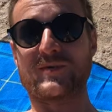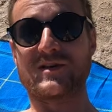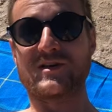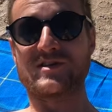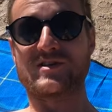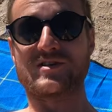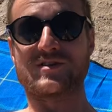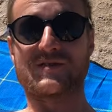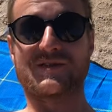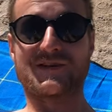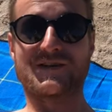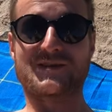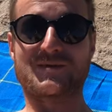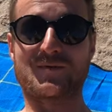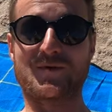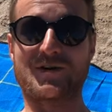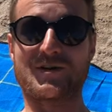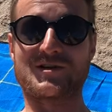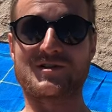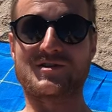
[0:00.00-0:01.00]
Beach,
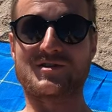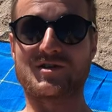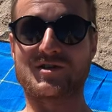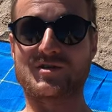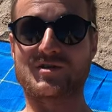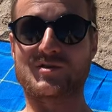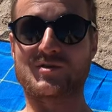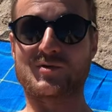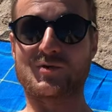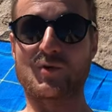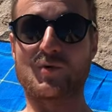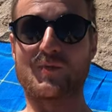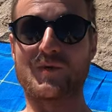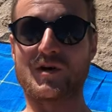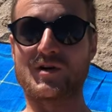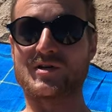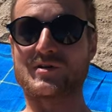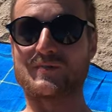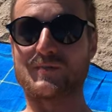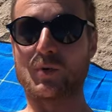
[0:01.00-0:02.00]
this one is just so
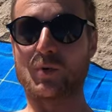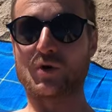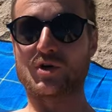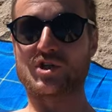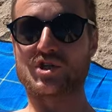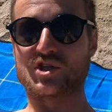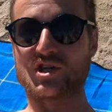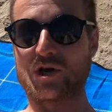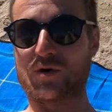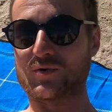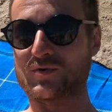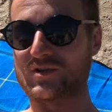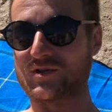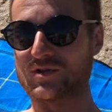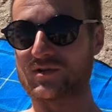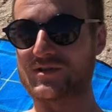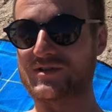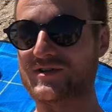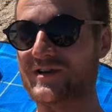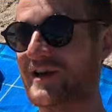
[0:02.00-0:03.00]
much more
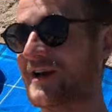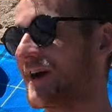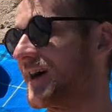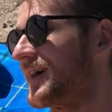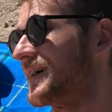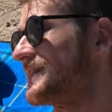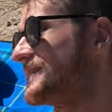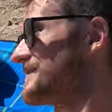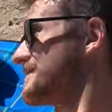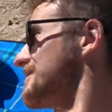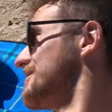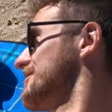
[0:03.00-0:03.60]
sheltered, and